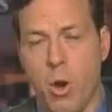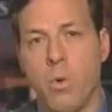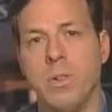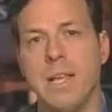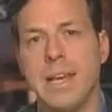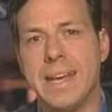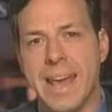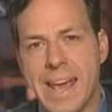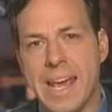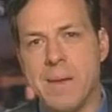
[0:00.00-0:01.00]
only
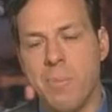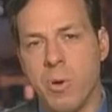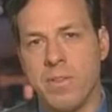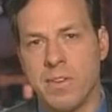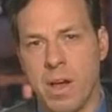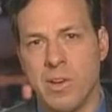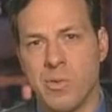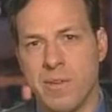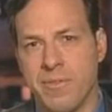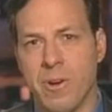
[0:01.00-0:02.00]
he puts
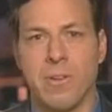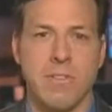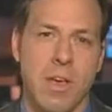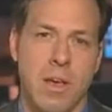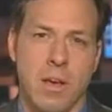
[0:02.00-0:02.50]
country first,